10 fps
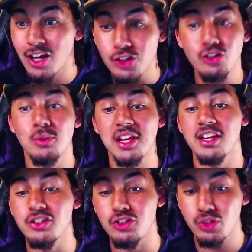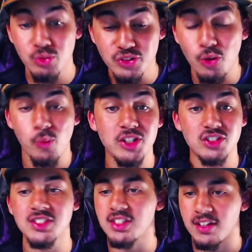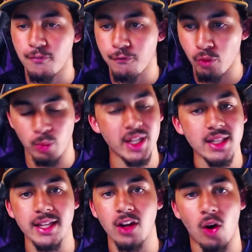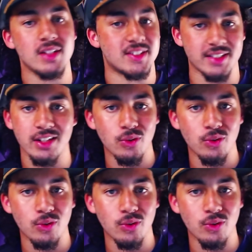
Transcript: You can use the witches freely on single